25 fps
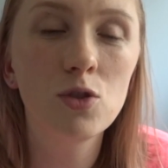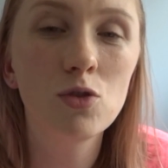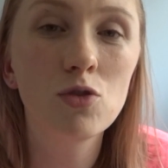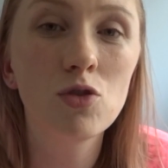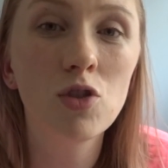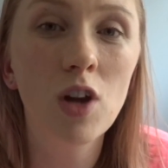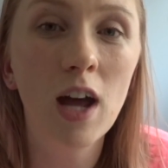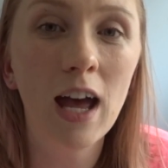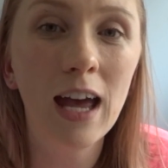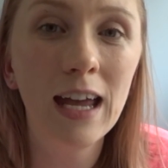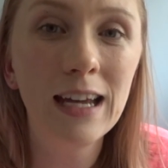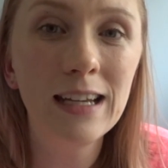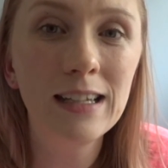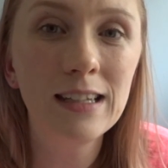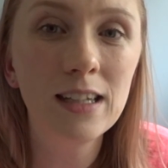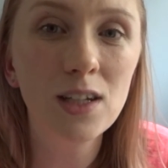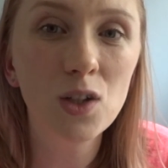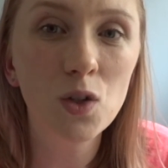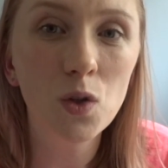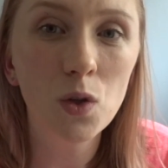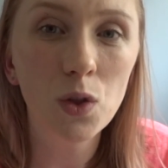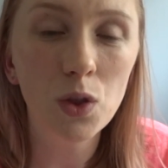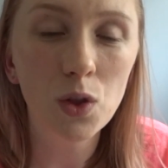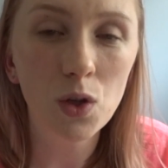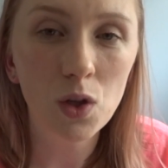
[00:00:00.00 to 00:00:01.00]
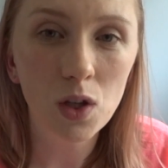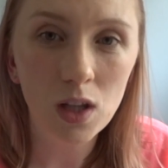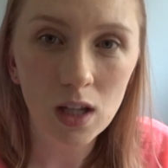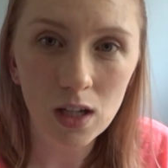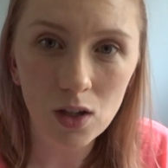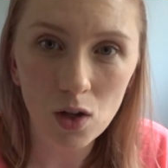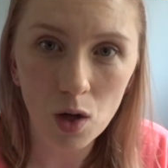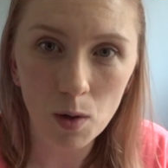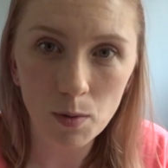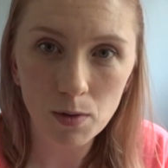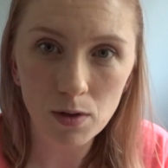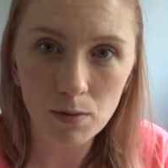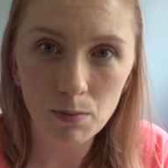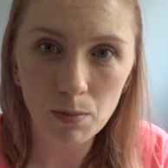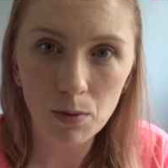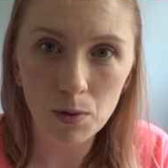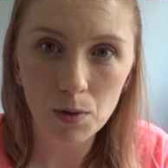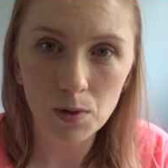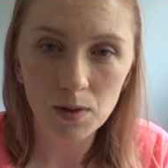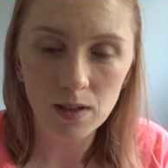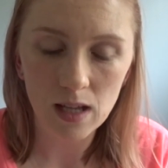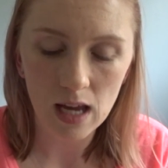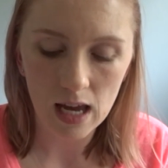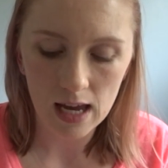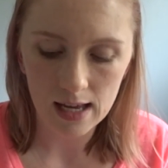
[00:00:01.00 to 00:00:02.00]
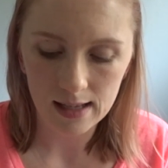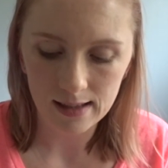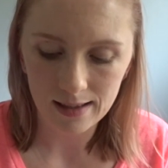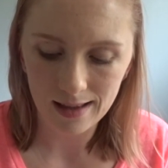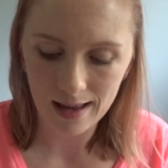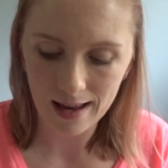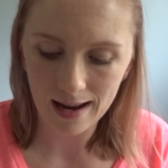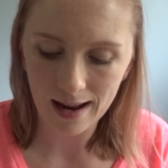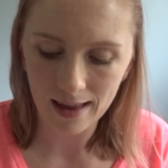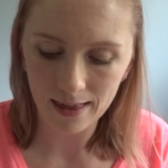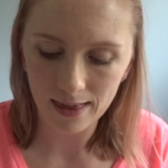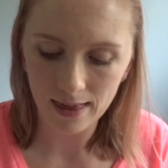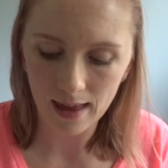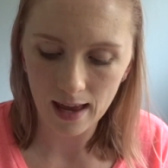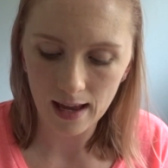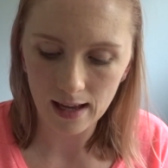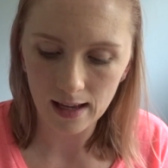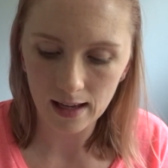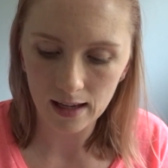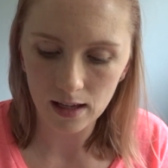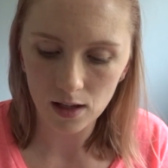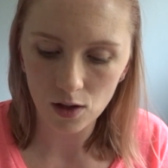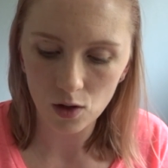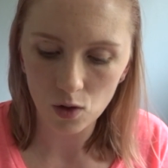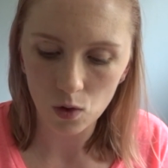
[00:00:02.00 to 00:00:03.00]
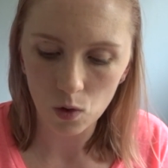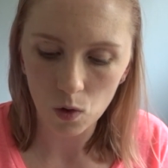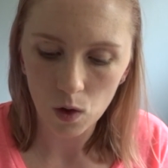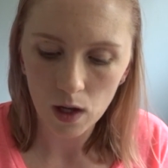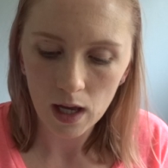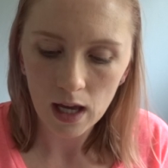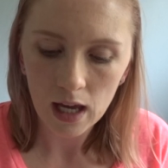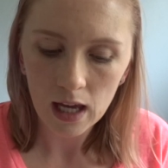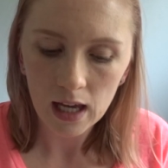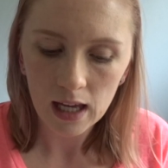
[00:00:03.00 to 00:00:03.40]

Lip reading: tried to go through the adoption process, and I think, you know,